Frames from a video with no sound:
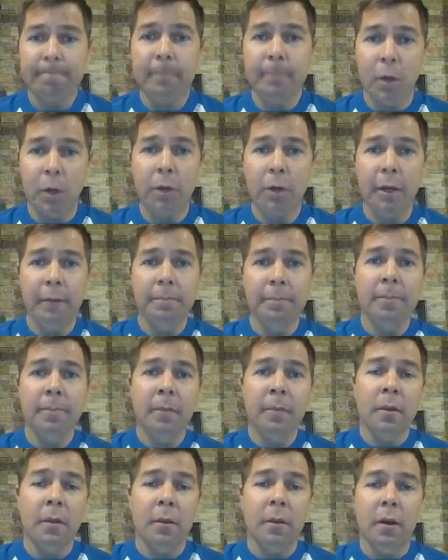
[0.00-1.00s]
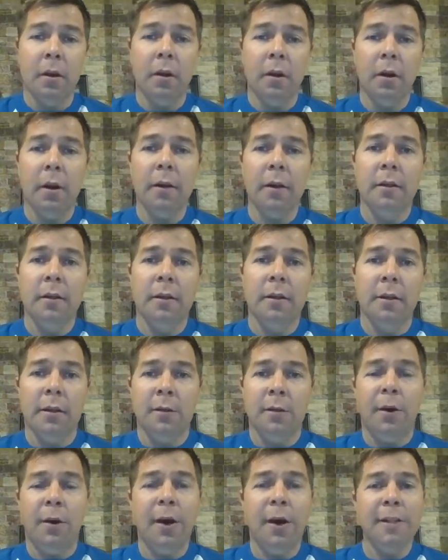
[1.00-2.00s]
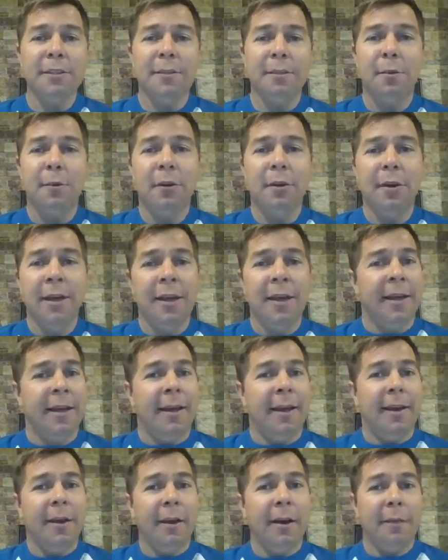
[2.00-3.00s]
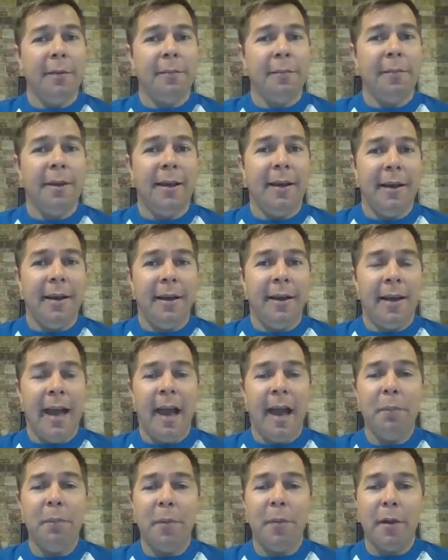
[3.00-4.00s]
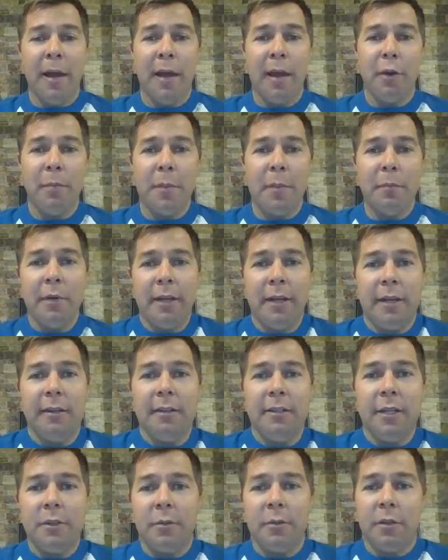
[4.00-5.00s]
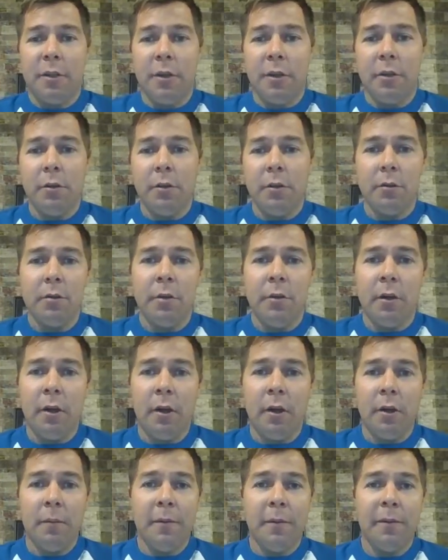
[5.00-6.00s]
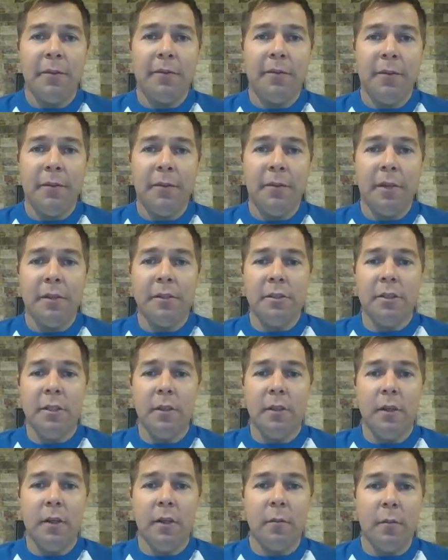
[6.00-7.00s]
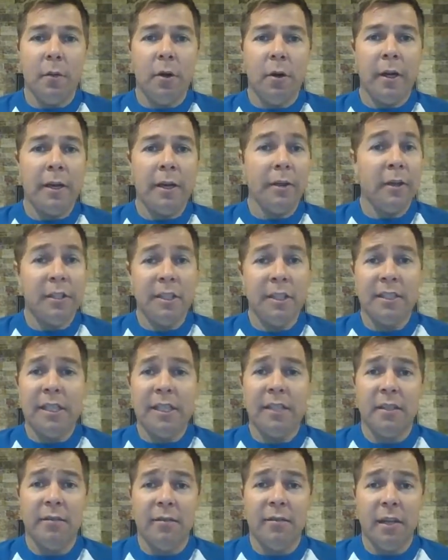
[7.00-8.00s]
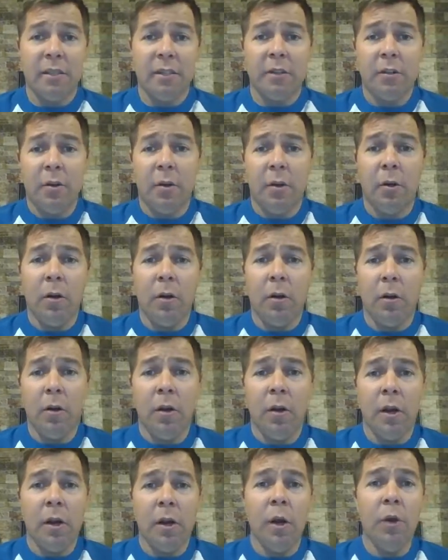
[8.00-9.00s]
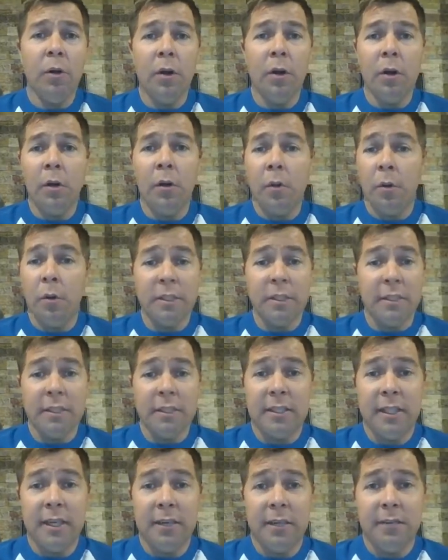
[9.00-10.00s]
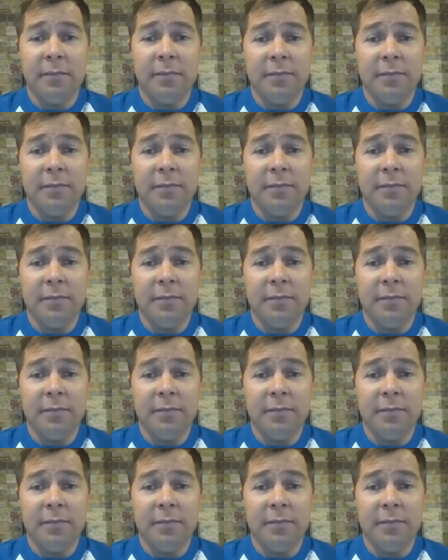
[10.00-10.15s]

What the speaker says: Okay. All right. Well, awesome. Well, how do people get in touch with you if they're interested in learning more, either just as an investor or an owner or just a tenant?